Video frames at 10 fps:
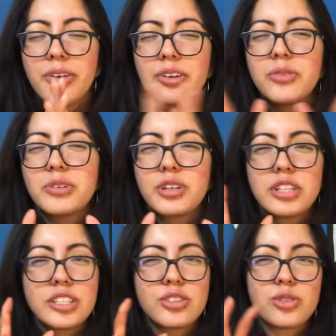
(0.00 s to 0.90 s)
you know when you're
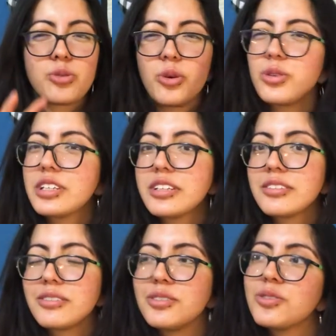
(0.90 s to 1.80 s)
like
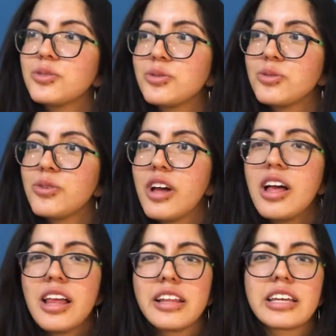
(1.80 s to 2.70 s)
scrolling through
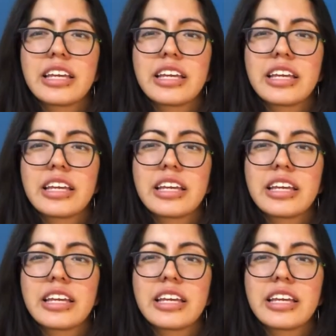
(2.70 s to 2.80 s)
like